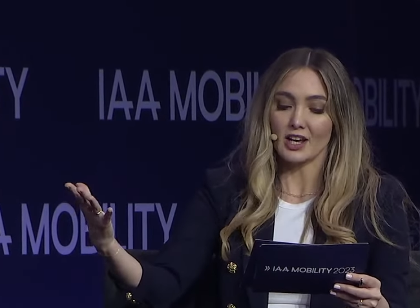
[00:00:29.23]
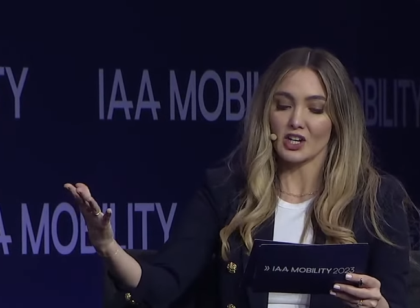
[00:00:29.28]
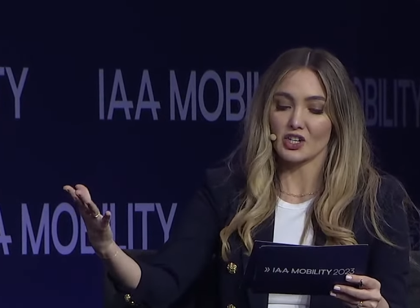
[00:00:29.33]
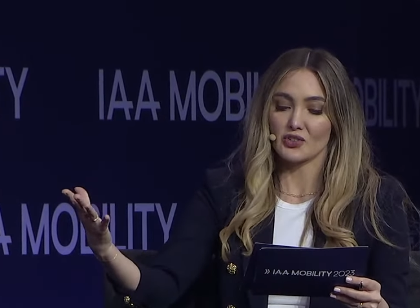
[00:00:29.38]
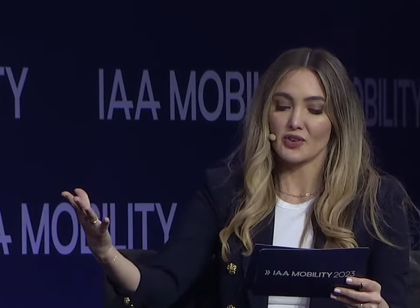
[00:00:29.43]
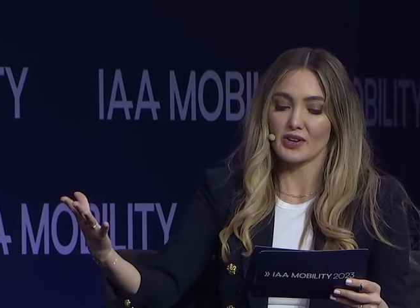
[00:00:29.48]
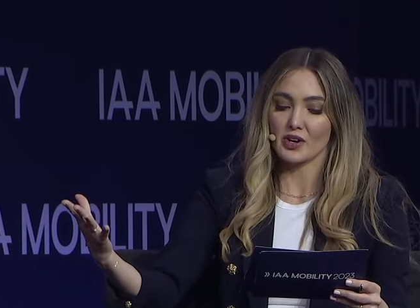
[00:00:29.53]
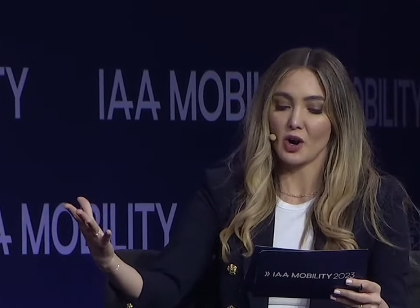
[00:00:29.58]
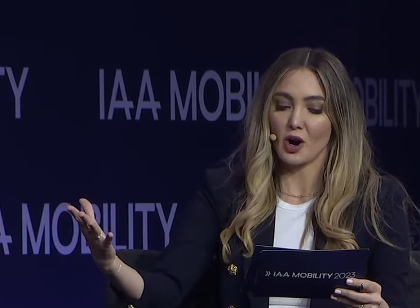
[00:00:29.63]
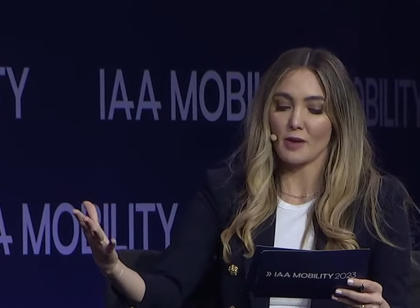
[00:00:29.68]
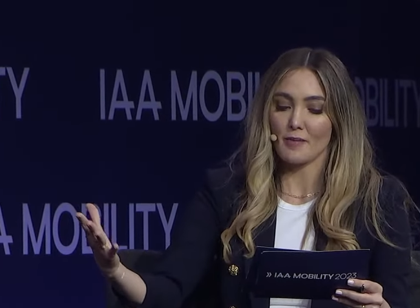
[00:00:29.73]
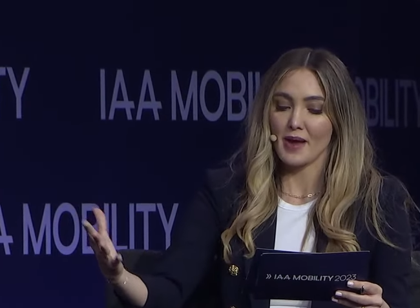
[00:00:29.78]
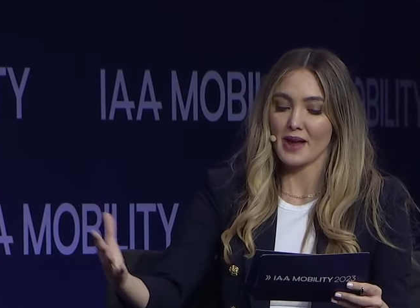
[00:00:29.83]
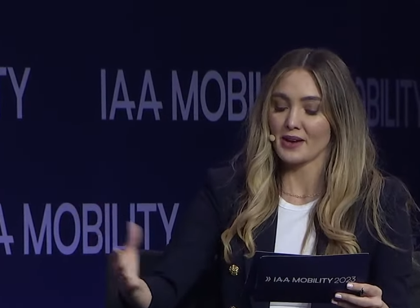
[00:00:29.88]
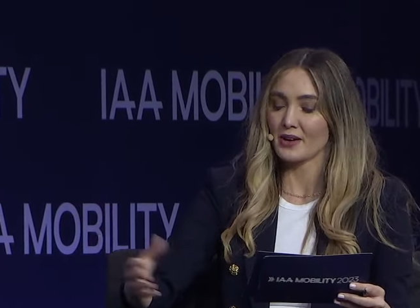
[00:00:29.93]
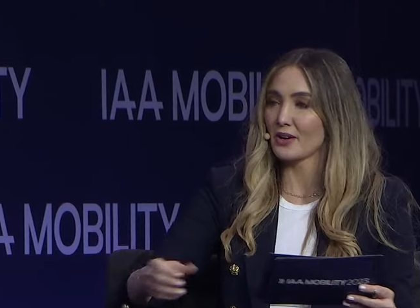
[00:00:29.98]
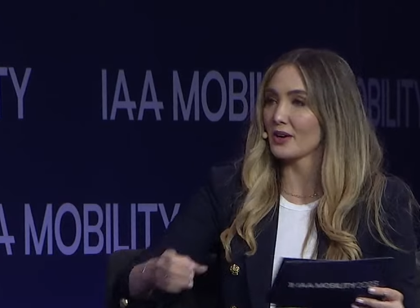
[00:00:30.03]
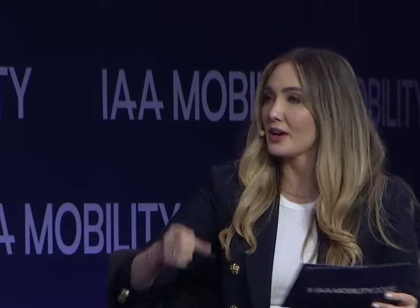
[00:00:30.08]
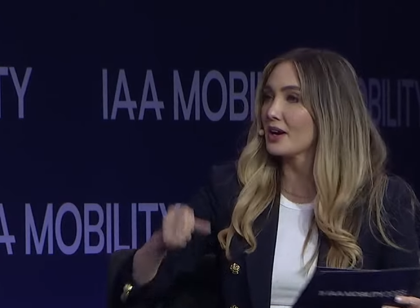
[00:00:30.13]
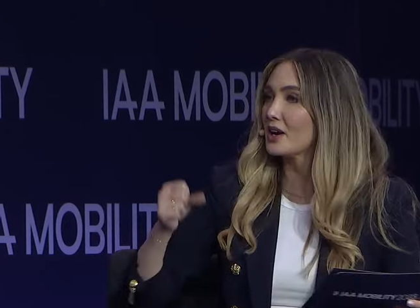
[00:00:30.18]
luxury car
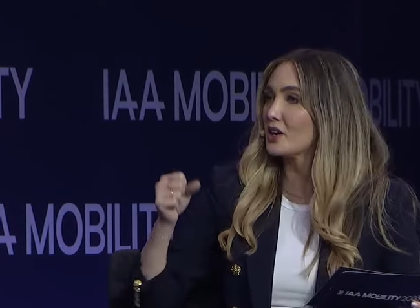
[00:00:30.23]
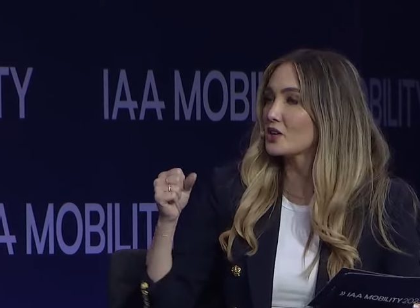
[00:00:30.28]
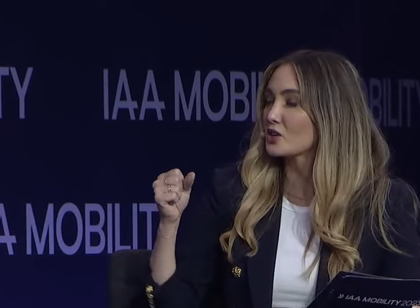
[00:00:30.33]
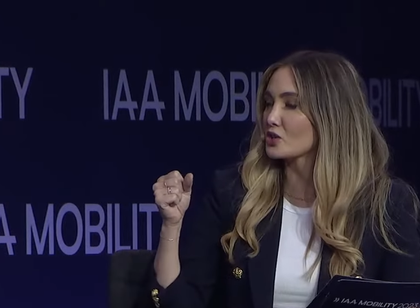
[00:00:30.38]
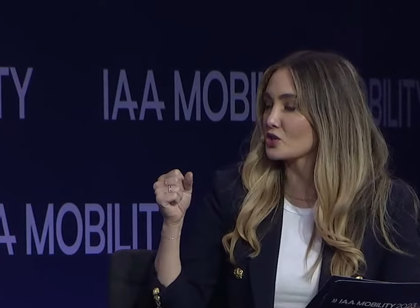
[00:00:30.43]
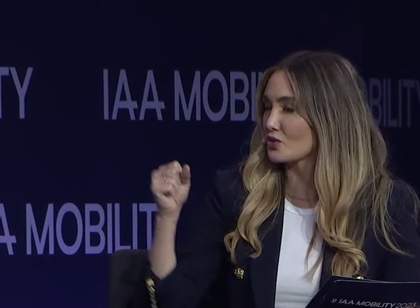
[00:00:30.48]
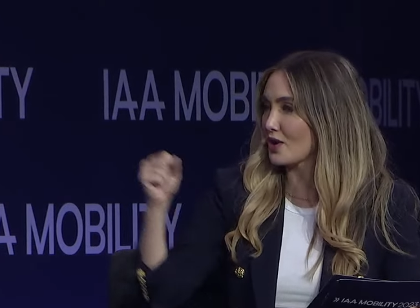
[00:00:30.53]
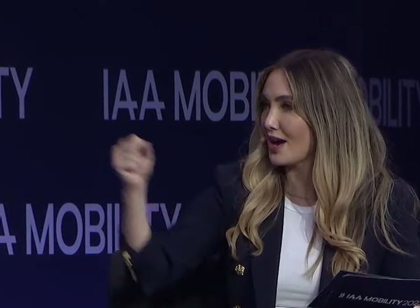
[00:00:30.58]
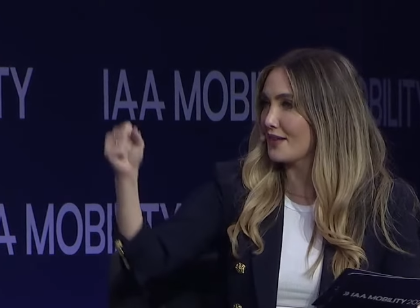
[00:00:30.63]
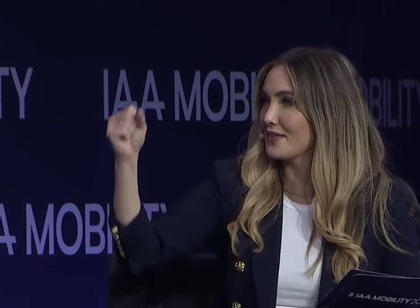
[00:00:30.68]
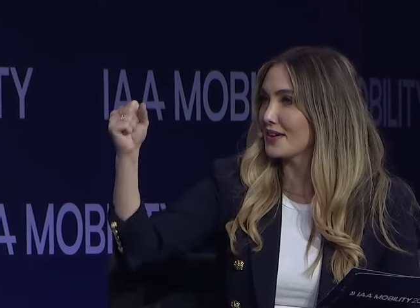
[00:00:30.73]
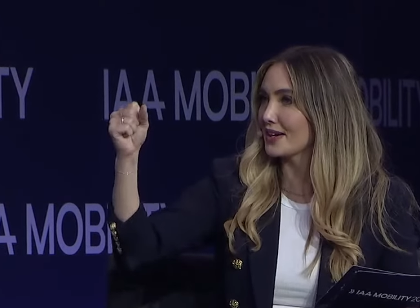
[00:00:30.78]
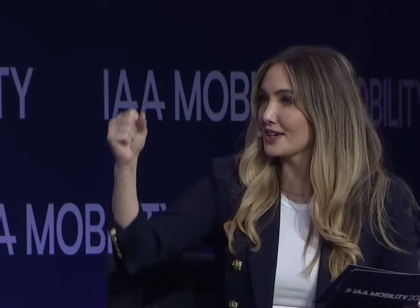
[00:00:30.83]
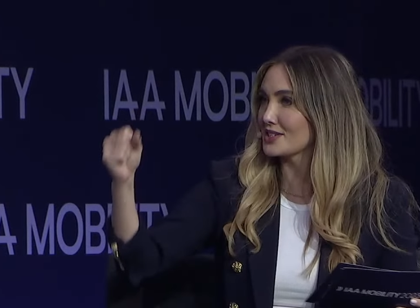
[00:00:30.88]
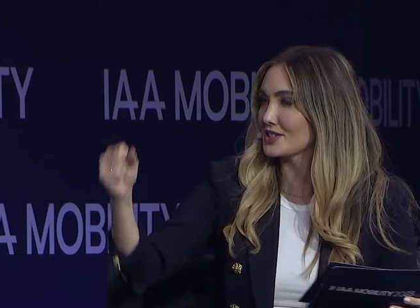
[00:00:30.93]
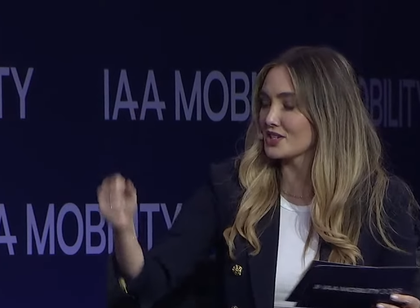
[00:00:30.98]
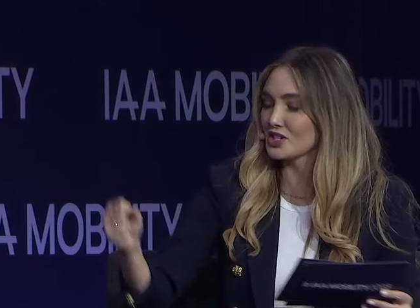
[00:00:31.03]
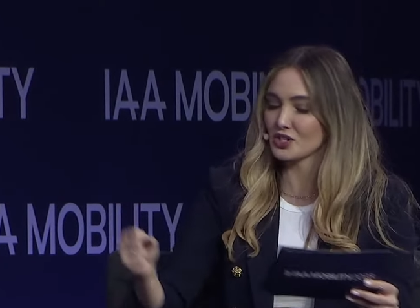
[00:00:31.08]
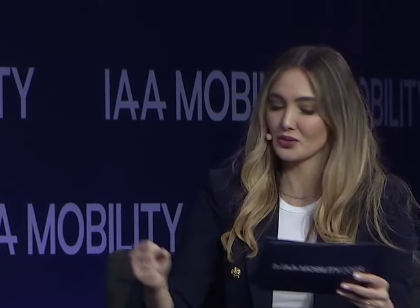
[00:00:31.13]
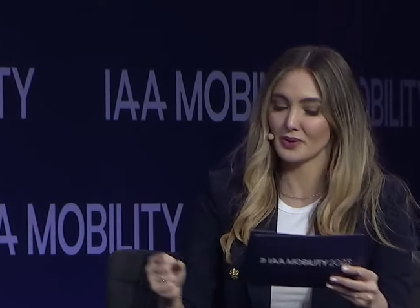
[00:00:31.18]
maker. You're driving
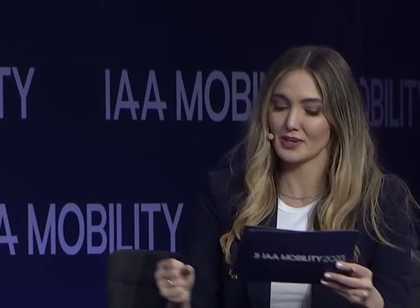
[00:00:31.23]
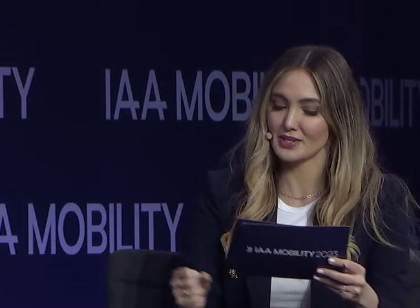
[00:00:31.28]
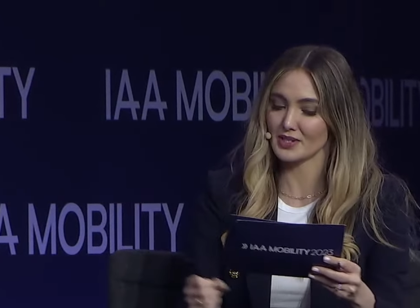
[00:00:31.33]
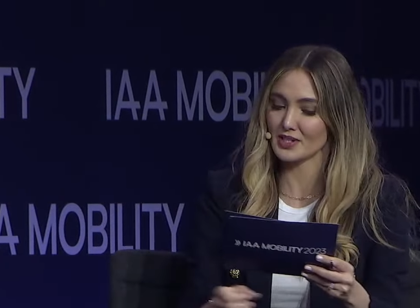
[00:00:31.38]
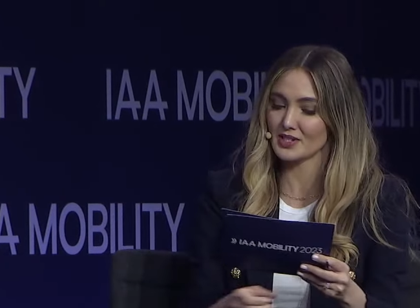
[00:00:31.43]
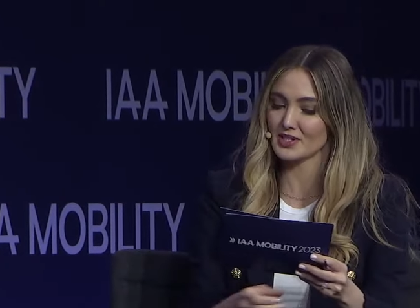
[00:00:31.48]
us into a